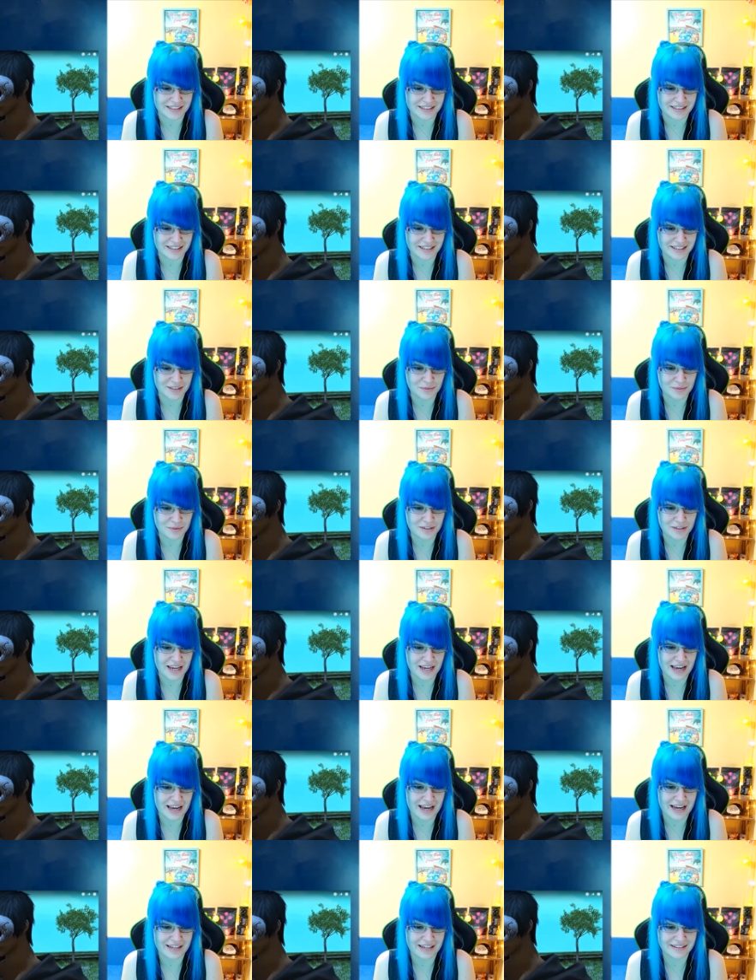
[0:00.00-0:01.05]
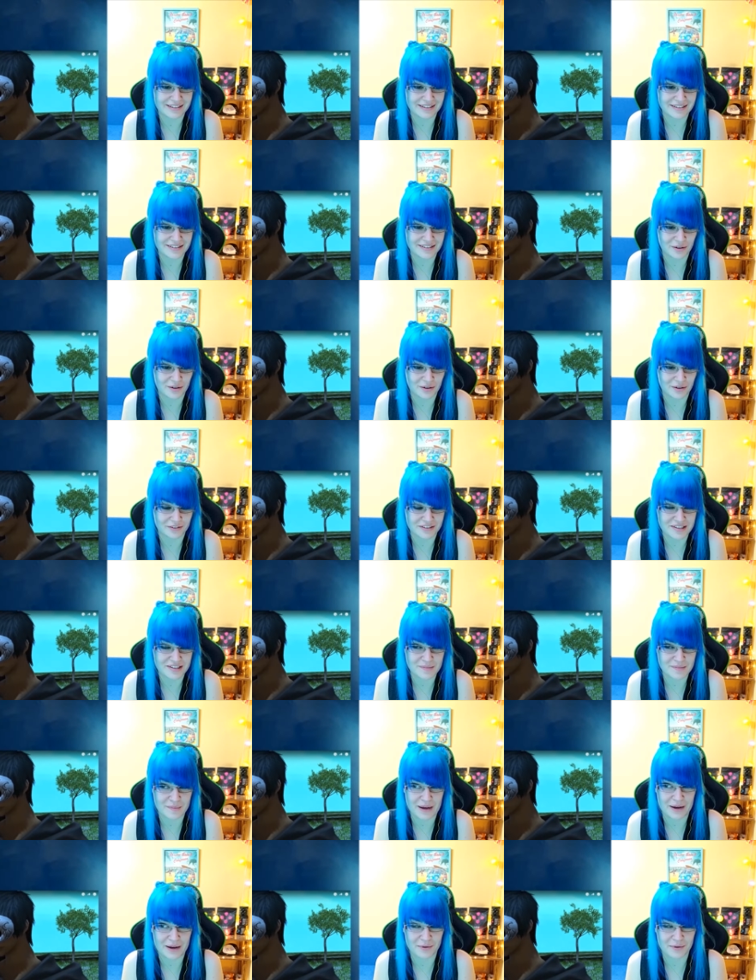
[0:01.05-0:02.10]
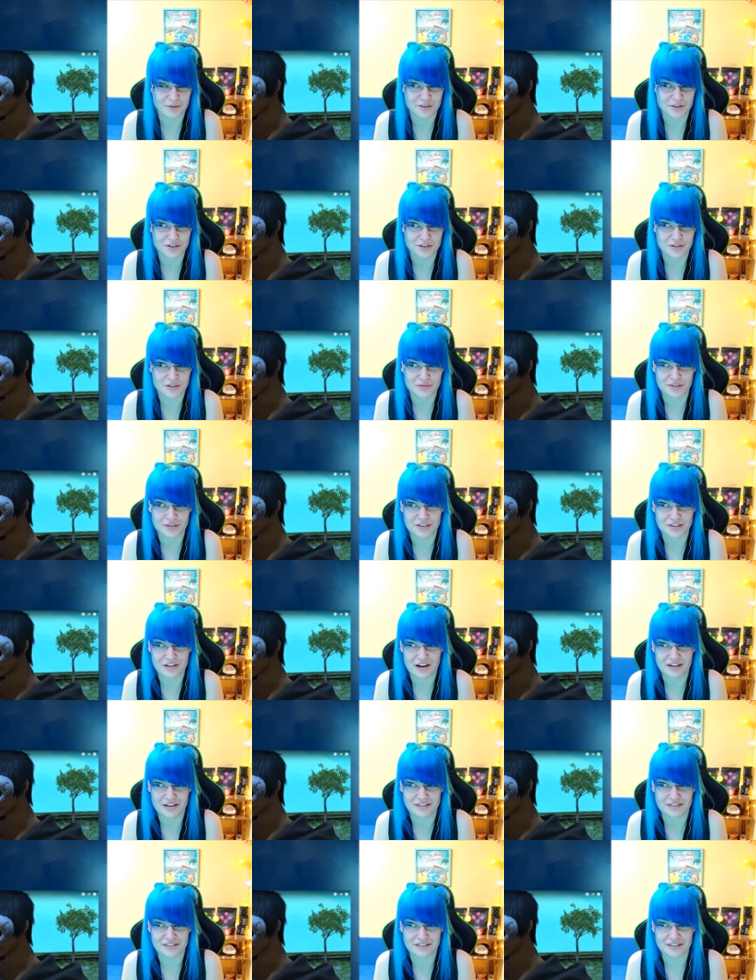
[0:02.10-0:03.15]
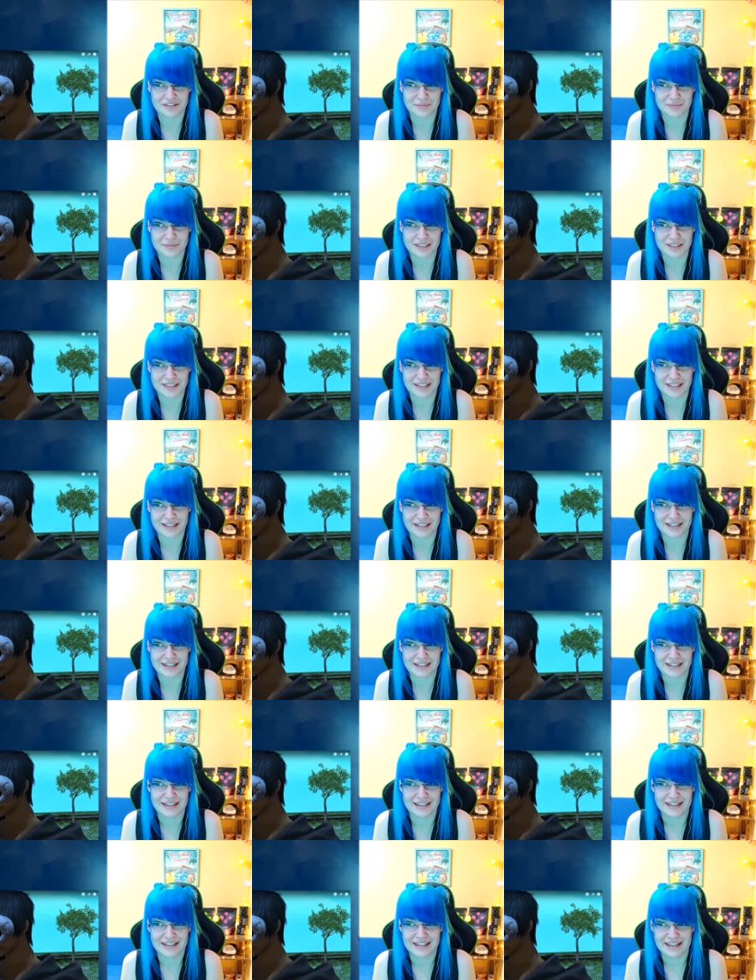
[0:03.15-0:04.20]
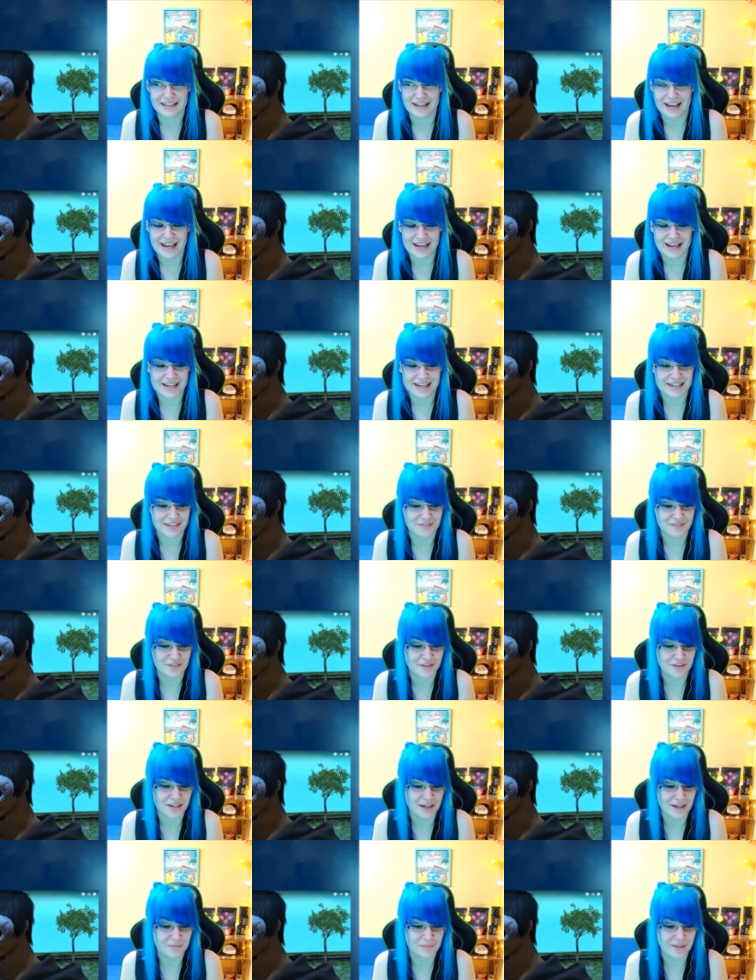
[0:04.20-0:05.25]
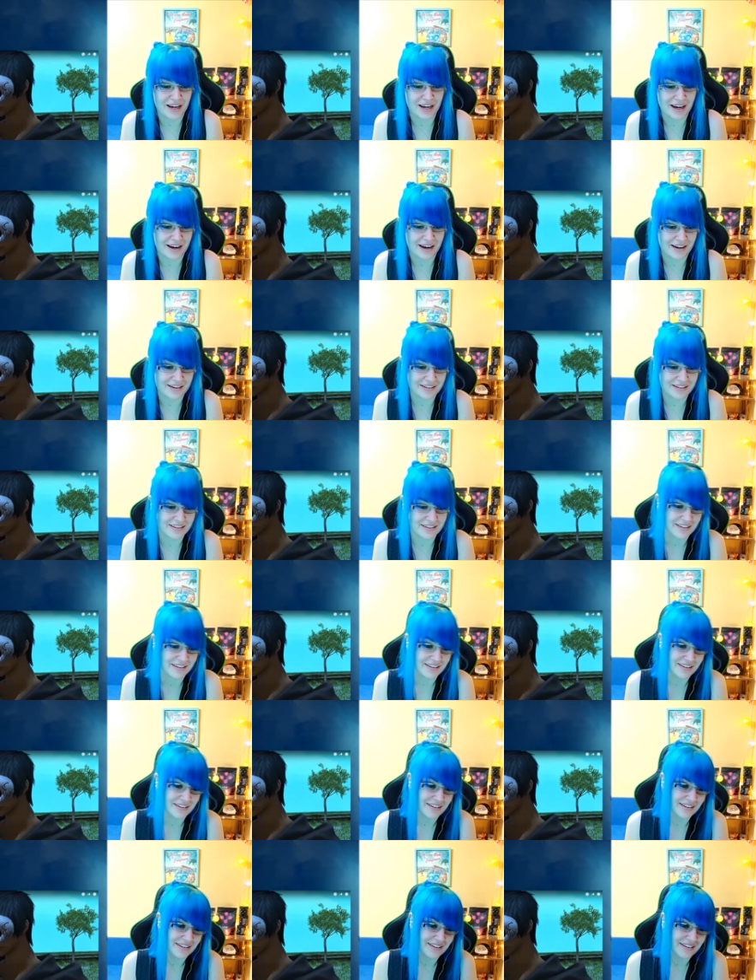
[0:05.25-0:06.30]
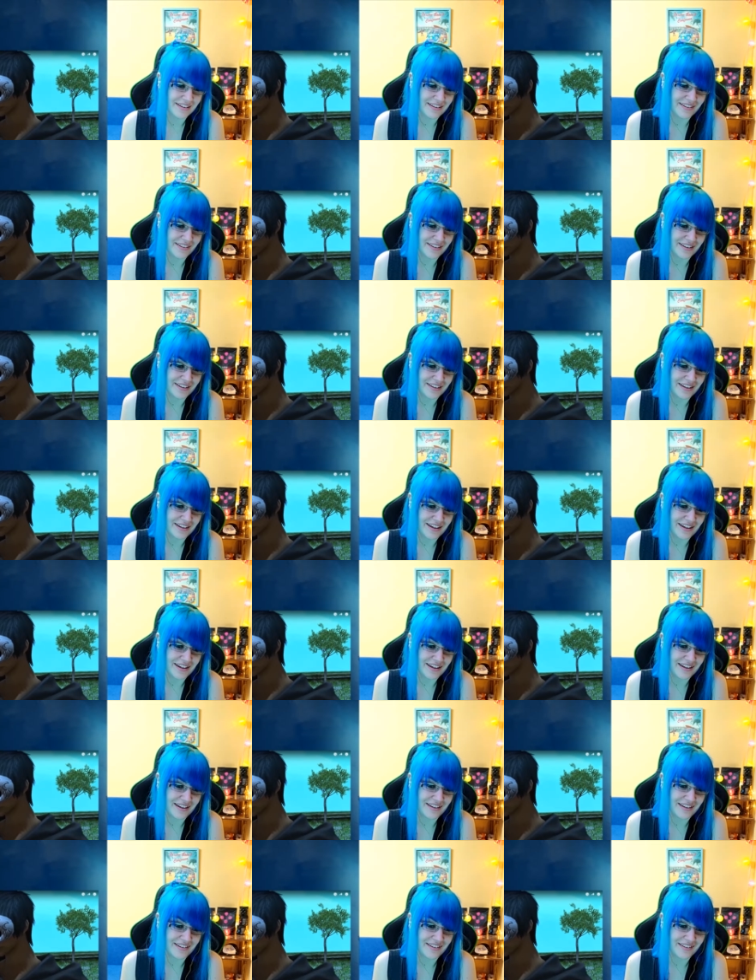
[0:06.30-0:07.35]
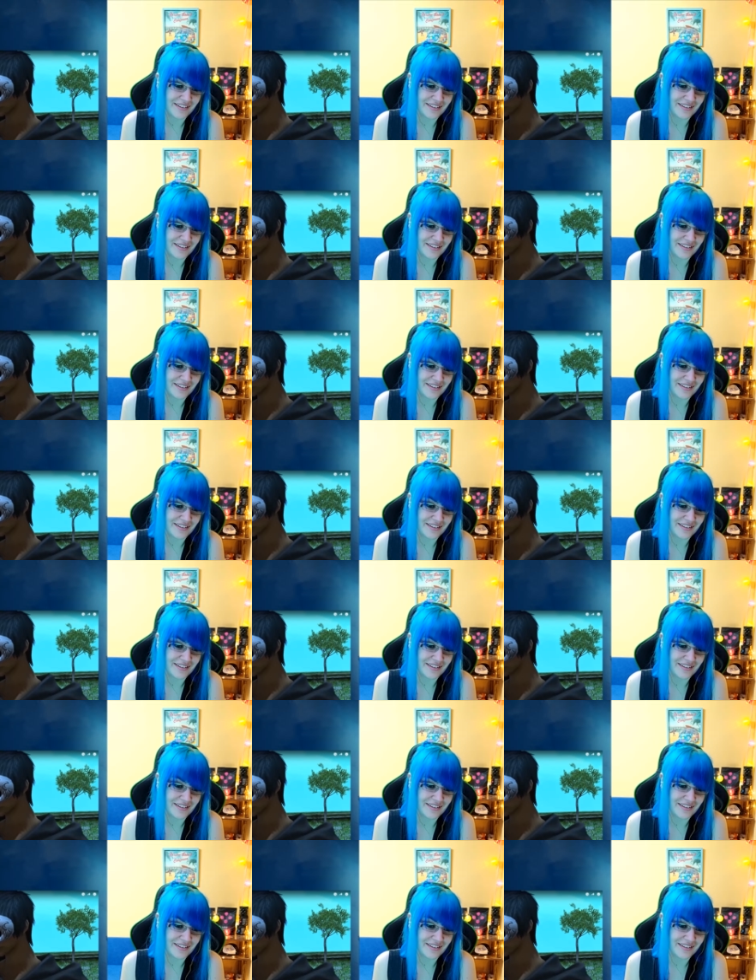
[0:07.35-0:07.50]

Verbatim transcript: Like, you wouldn't hand all this power to a toddler and be like, hey, if you get mad, you can uh you can